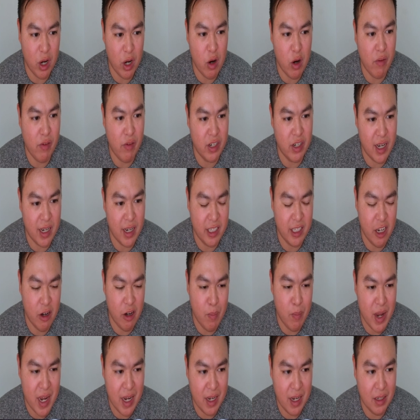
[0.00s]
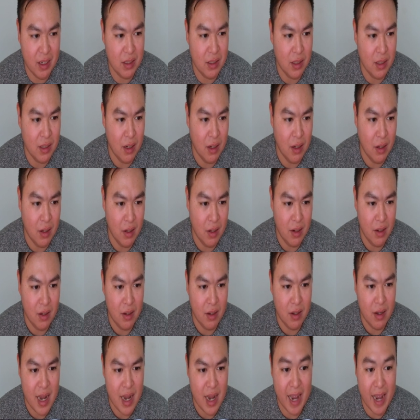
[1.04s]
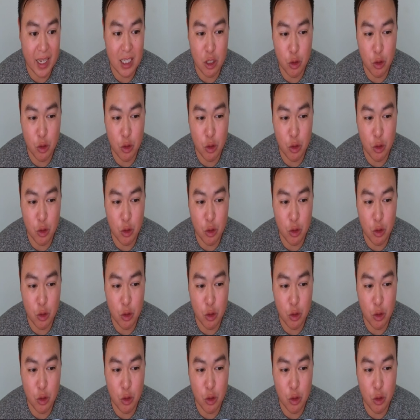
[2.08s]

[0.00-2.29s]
over Dontel Mays, had